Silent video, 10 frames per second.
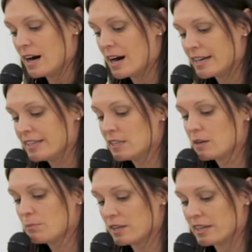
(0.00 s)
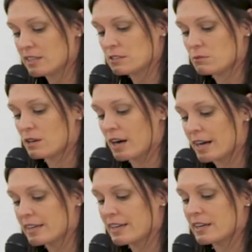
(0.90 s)
I needed a place where
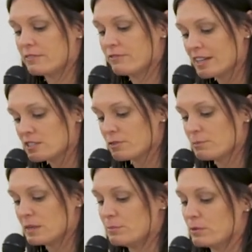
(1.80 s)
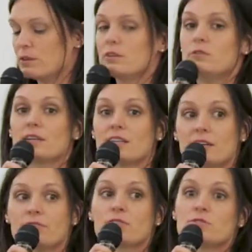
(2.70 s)
I could get advice from people who had
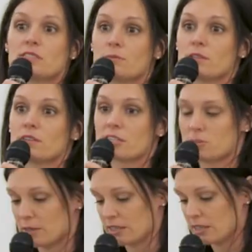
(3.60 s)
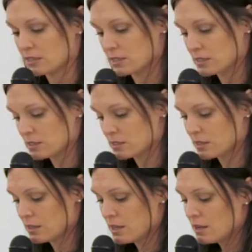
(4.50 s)
lived through similar experiences.
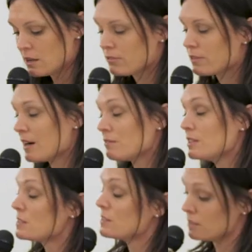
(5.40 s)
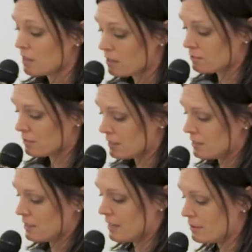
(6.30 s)
For that reason alone,
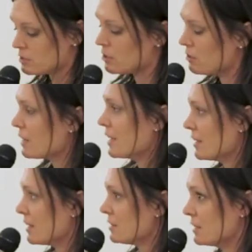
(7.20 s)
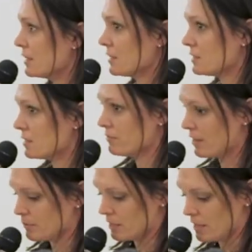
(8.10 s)
I am so glad that I said yes to the
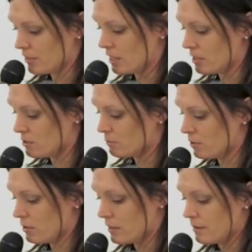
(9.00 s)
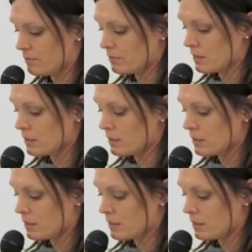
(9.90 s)
Family Navigation Program.